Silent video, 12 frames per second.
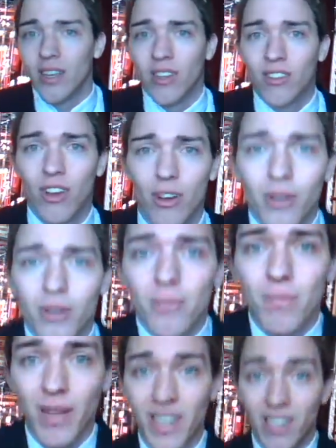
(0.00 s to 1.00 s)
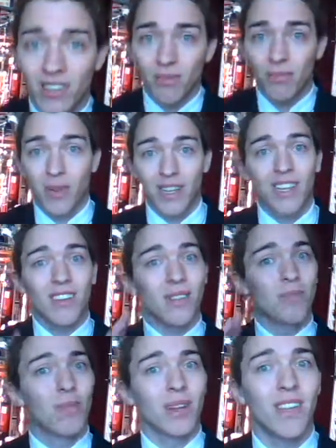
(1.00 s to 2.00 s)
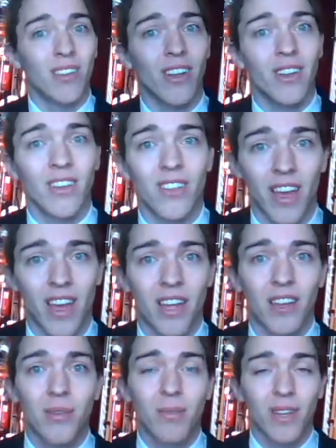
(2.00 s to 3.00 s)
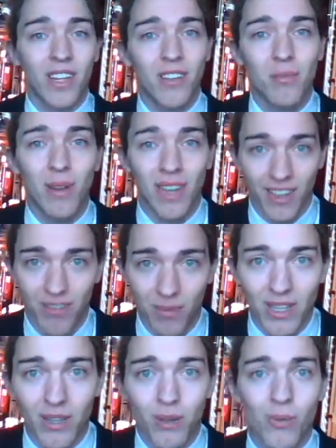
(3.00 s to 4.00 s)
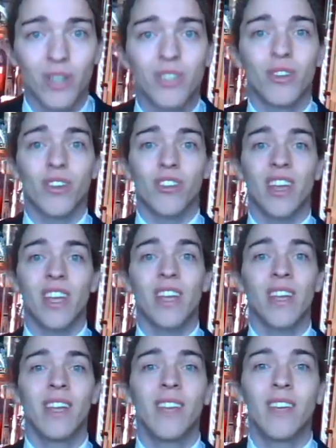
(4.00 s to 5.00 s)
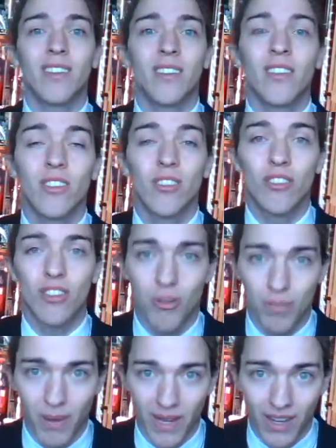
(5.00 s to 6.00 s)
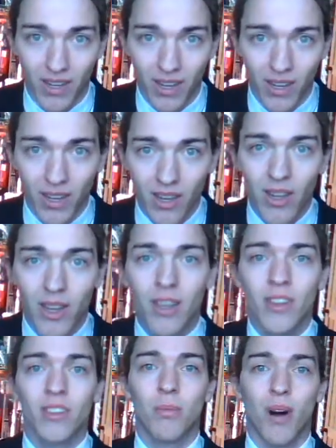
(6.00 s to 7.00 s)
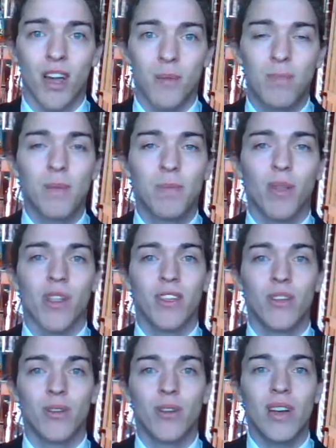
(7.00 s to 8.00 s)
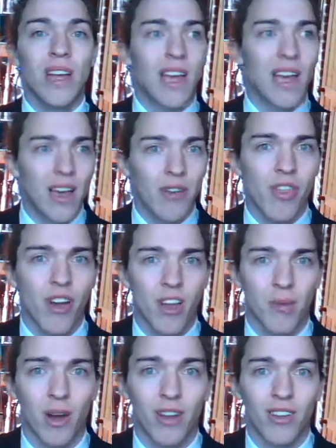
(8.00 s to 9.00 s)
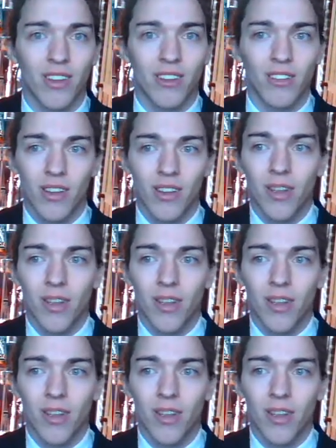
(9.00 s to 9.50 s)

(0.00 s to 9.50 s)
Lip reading: So please, please, please understand, please believe me, what you're saying is stupid. Smarter people than you have thought about this.